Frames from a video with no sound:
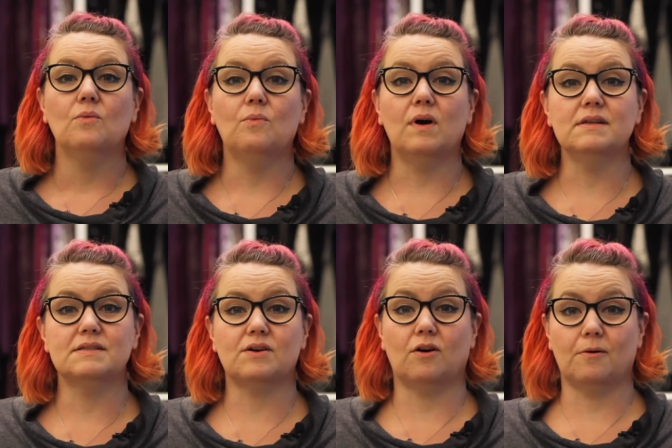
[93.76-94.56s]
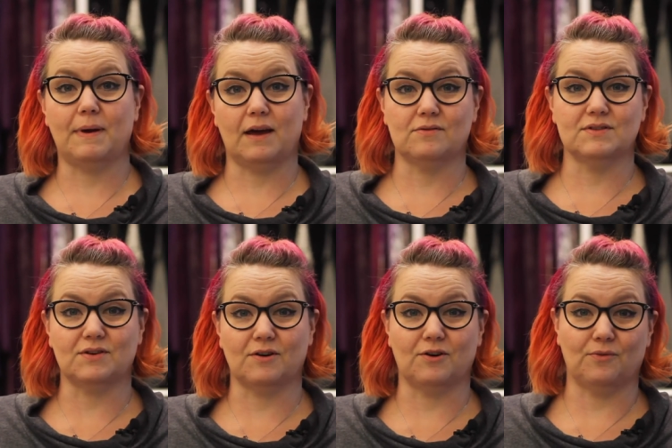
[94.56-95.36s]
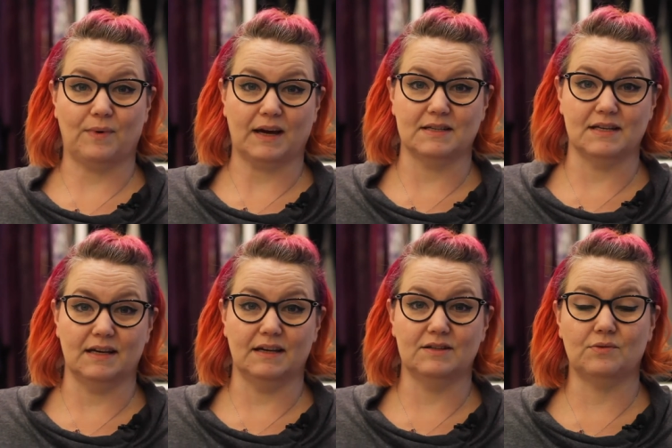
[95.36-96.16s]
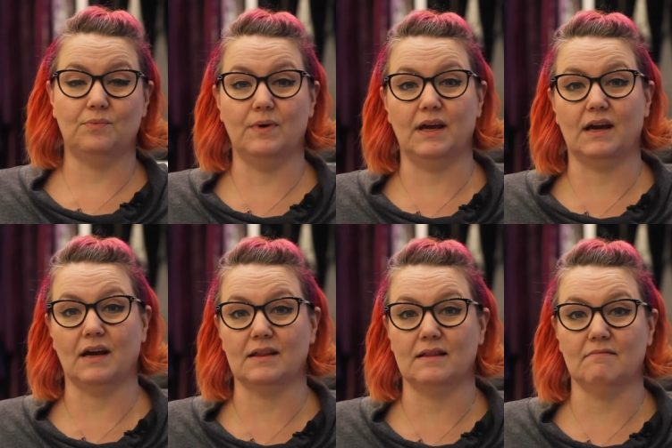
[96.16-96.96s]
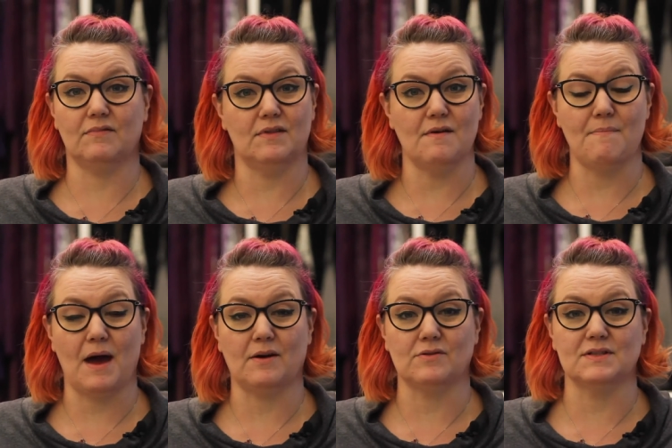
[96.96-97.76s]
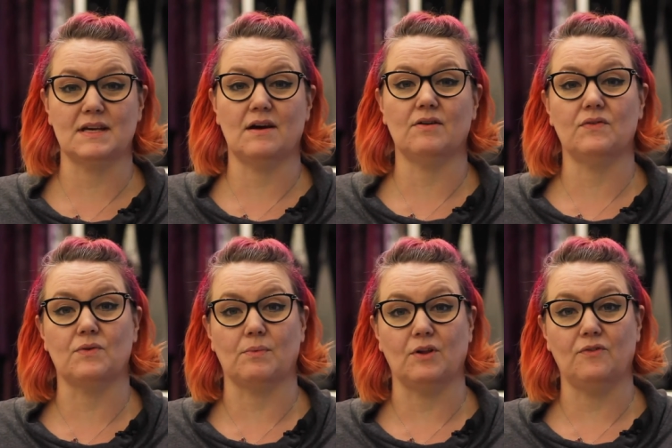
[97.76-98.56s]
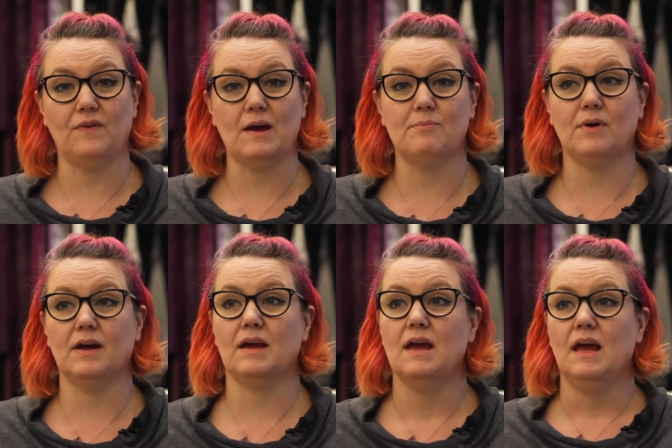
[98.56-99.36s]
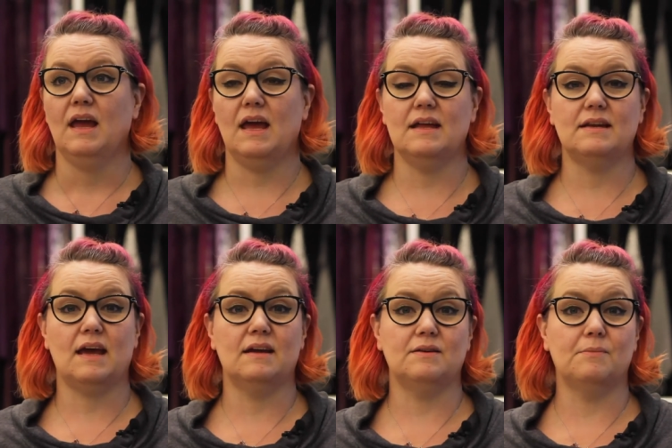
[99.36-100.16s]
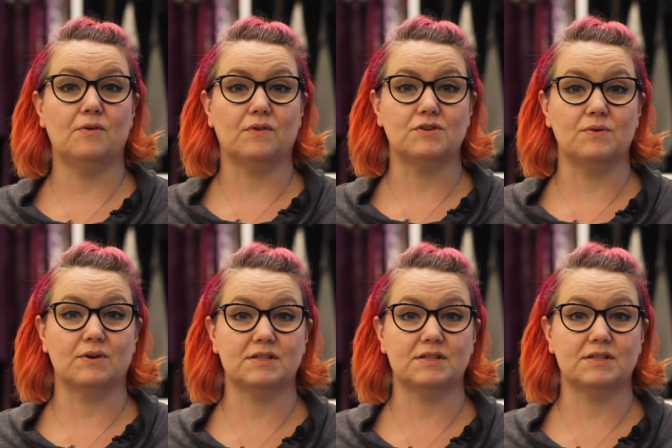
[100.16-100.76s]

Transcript: Once our patterns are corrected, we cut the patterns out of the real fabric and hand them over to our